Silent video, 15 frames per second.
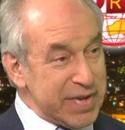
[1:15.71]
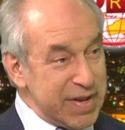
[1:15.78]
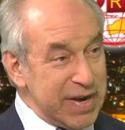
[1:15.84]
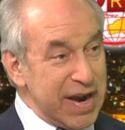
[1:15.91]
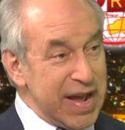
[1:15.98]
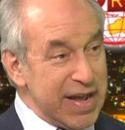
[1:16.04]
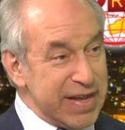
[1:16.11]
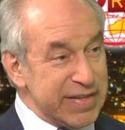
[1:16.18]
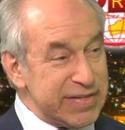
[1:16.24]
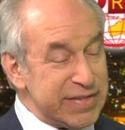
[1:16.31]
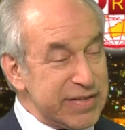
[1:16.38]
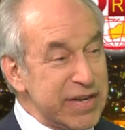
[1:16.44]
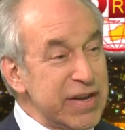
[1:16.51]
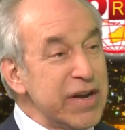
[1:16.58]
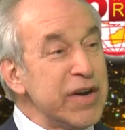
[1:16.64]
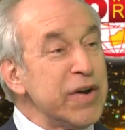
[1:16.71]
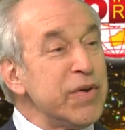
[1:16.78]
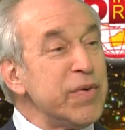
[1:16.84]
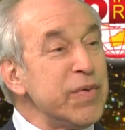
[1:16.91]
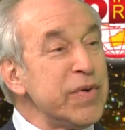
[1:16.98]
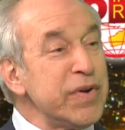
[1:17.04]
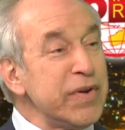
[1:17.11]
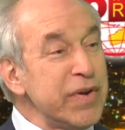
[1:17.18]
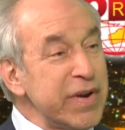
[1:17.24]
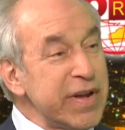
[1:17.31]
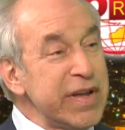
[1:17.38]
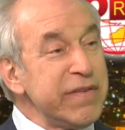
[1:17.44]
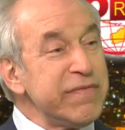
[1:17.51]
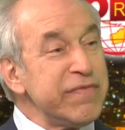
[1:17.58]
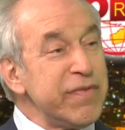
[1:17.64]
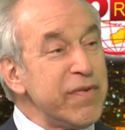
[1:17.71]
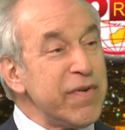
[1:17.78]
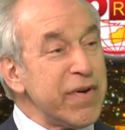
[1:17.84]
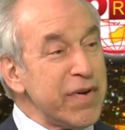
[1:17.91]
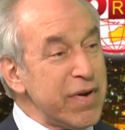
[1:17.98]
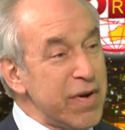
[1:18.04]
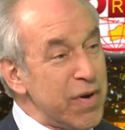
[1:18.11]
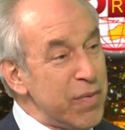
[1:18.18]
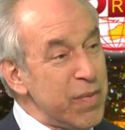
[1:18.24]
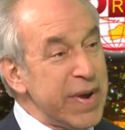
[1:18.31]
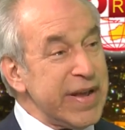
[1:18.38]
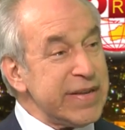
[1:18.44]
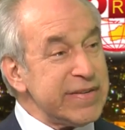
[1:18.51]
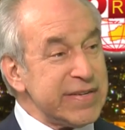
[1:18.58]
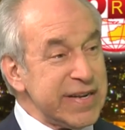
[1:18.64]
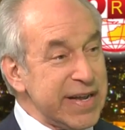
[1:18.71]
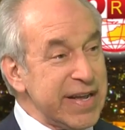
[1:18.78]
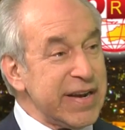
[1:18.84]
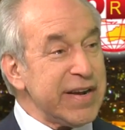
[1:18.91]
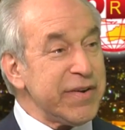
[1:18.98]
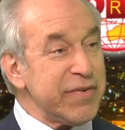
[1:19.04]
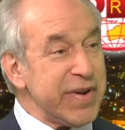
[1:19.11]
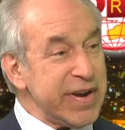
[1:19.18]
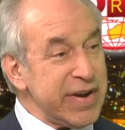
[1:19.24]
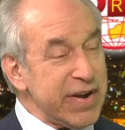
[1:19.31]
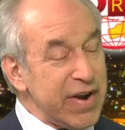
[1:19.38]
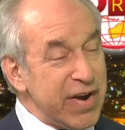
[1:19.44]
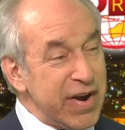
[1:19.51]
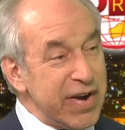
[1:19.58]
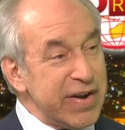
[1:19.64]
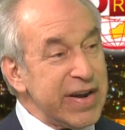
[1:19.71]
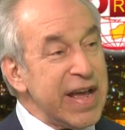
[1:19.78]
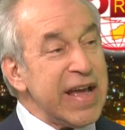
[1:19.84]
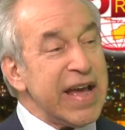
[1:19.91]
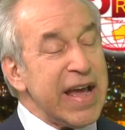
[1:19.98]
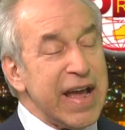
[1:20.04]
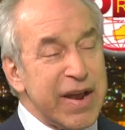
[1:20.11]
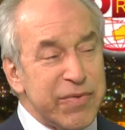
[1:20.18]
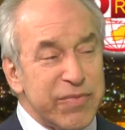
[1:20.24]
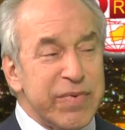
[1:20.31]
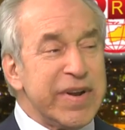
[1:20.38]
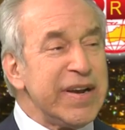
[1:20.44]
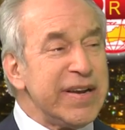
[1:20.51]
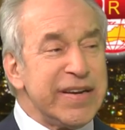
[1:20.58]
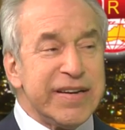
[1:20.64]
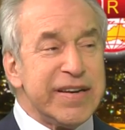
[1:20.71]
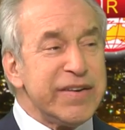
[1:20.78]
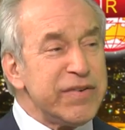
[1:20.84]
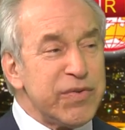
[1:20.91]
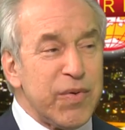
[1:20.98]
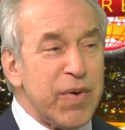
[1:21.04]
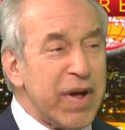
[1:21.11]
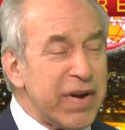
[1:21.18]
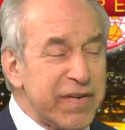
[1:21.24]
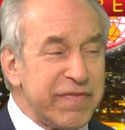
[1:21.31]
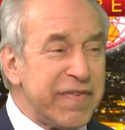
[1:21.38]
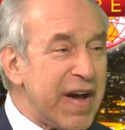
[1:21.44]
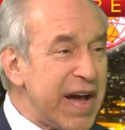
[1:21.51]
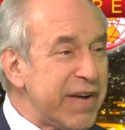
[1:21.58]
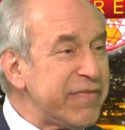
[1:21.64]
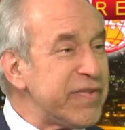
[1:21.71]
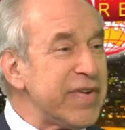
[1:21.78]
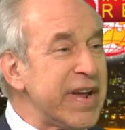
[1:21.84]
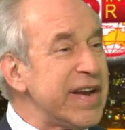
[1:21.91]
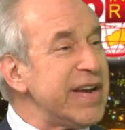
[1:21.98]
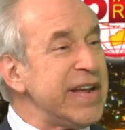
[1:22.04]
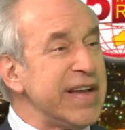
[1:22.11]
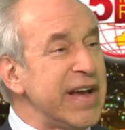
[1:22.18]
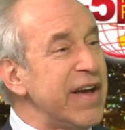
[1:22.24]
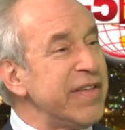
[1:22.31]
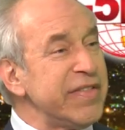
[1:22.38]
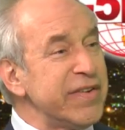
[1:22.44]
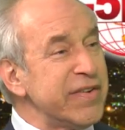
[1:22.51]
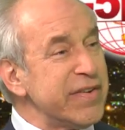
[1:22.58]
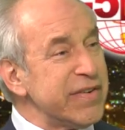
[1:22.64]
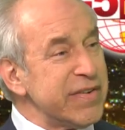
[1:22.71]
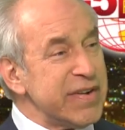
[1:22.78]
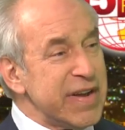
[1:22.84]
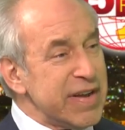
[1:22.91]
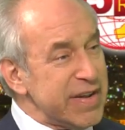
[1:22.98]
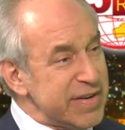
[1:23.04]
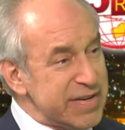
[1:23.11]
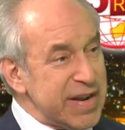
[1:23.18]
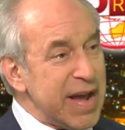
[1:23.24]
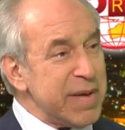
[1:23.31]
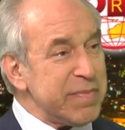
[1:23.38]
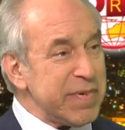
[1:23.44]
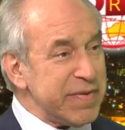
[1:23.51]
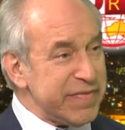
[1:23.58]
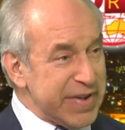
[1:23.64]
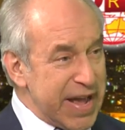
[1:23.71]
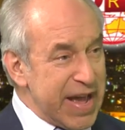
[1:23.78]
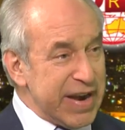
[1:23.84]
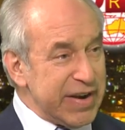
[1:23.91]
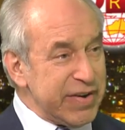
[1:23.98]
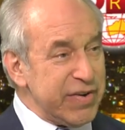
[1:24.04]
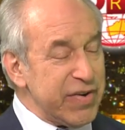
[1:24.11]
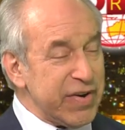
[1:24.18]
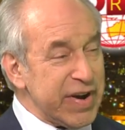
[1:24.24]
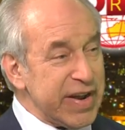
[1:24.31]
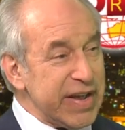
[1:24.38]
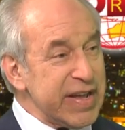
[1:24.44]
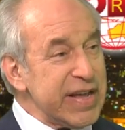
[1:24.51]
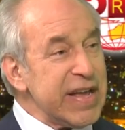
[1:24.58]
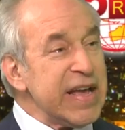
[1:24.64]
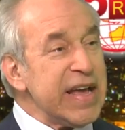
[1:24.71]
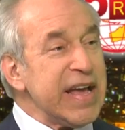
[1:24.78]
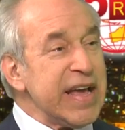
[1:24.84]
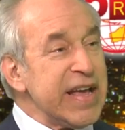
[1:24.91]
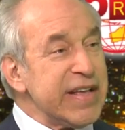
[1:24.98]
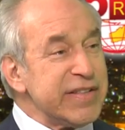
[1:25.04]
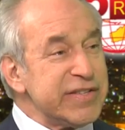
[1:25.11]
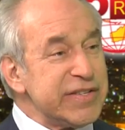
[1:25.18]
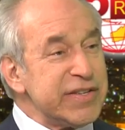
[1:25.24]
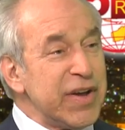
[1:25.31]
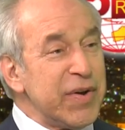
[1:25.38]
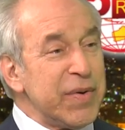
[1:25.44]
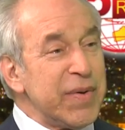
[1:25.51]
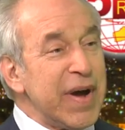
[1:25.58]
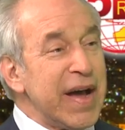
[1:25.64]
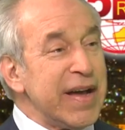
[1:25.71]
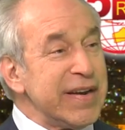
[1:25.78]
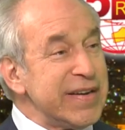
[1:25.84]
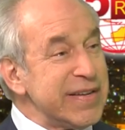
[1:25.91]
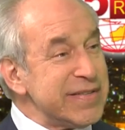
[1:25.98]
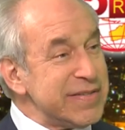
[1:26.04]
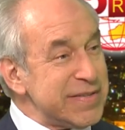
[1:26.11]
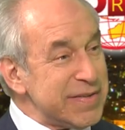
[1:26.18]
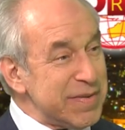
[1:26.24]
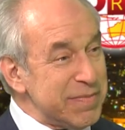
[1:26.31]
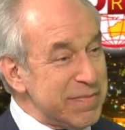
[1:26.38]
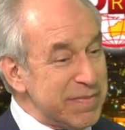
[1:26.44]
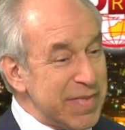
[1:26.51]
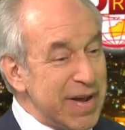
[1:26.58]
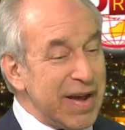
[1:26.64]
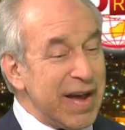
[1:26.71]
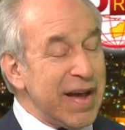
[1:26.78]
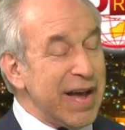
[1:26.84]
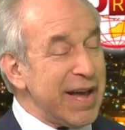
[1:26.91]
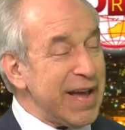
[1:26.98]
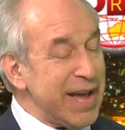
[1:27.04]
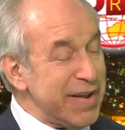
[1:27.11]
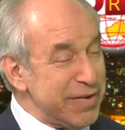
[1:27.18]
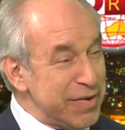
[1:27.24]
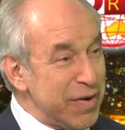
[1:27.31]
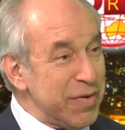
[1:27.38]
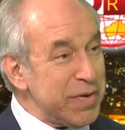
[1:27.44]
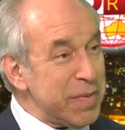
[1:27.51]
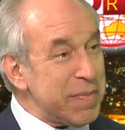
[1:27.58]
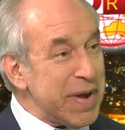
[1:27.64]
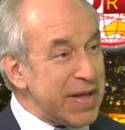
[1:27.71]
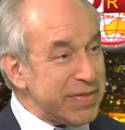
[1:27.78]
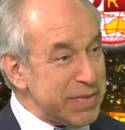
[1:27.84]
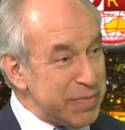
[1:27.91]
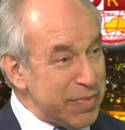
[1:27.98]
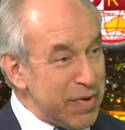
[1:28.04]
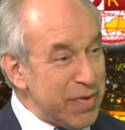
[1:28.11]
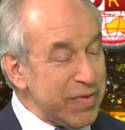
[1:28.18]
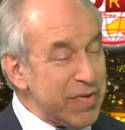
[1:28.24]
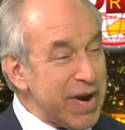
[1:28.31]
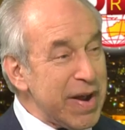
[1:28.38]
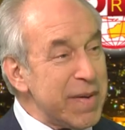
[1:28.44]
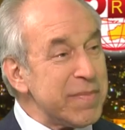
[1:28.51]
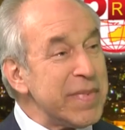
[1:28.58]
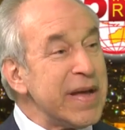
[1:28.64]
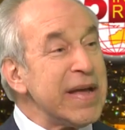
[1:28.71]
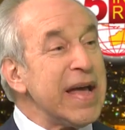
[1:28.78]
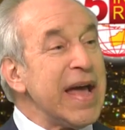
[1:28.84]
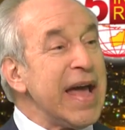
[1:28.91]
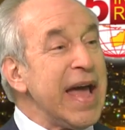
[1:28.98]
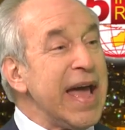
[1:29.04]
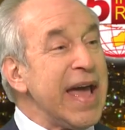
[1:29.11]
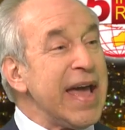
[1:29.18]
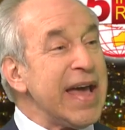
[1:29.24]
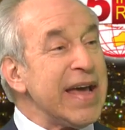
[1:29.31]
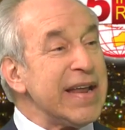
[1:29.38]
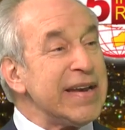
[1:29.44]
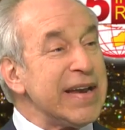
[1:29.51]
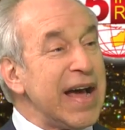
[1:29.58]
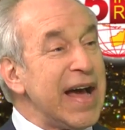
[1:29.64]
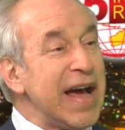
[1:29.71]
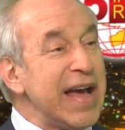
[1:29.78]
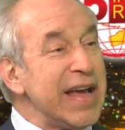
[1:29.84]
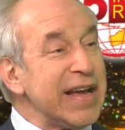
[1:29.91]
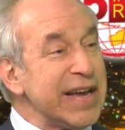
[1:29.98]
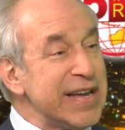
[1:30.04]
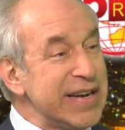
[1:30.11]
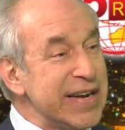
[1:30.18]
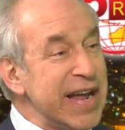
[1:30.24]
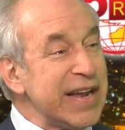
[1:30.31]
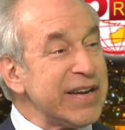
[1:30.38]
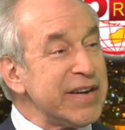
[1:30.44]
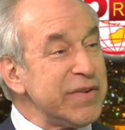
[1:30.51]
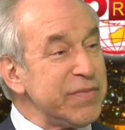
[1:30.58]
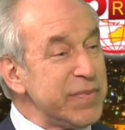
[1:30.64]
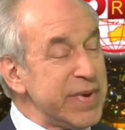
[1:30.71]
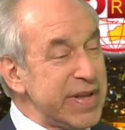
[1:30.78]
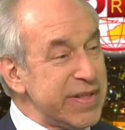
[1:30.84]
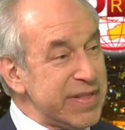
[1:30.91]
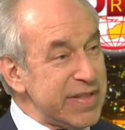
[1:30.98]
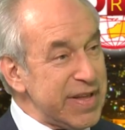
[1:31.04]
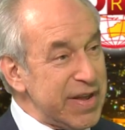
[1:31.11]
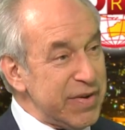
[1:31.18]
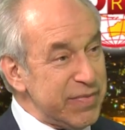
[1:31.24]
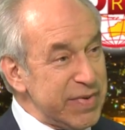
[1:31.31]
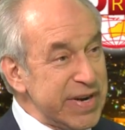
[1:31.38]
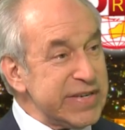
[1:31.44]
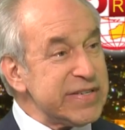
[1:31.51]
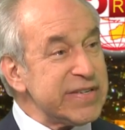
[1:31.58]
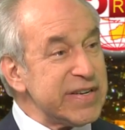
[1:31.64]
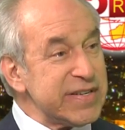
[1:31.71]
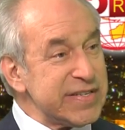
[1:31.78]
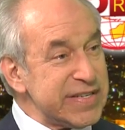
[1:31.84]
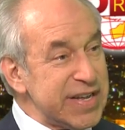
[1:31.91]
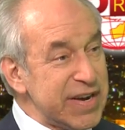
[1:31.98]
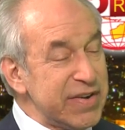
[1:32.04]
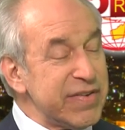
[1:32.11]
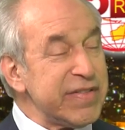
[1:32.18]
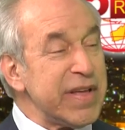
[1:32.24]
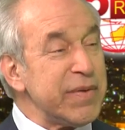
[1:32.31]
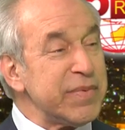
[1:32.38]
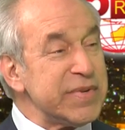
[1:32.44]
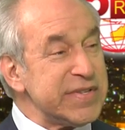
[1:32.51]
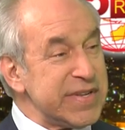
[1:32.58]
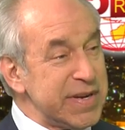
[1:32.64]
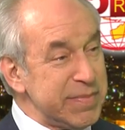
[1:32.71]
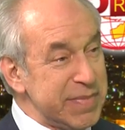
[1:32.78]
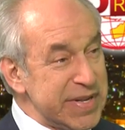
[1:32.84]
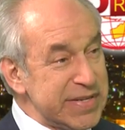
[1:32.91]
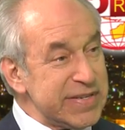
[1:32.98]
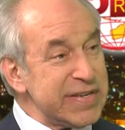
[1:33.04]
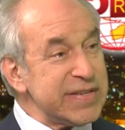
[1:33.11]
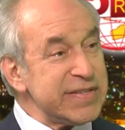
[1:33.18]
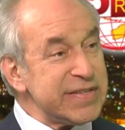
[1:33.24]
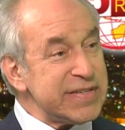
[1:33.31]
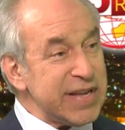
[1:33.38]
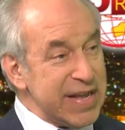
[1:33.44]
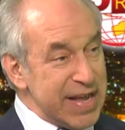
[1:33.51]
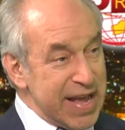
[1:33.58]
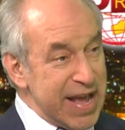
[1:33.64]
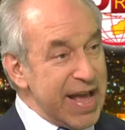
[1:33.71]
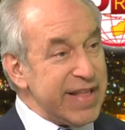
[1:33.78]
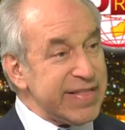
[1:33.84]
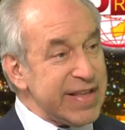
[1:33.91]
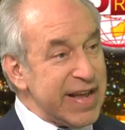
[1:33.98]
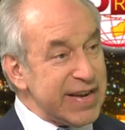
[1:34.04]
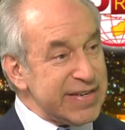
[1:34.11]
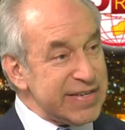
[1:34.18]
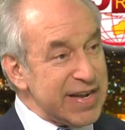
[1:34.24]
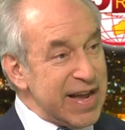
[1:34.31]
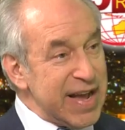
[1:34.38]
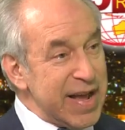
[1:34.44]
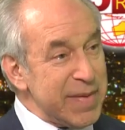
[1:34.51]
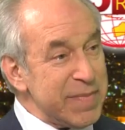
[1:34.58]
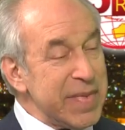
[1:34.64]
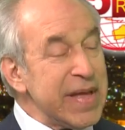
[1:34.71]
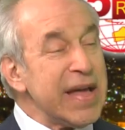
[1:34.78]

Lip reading: clients who were looking for a way to get a green card and really didn't qualify for any other type of category. And so I did I had known about the program, and I connected with a regional center that was in business at that time,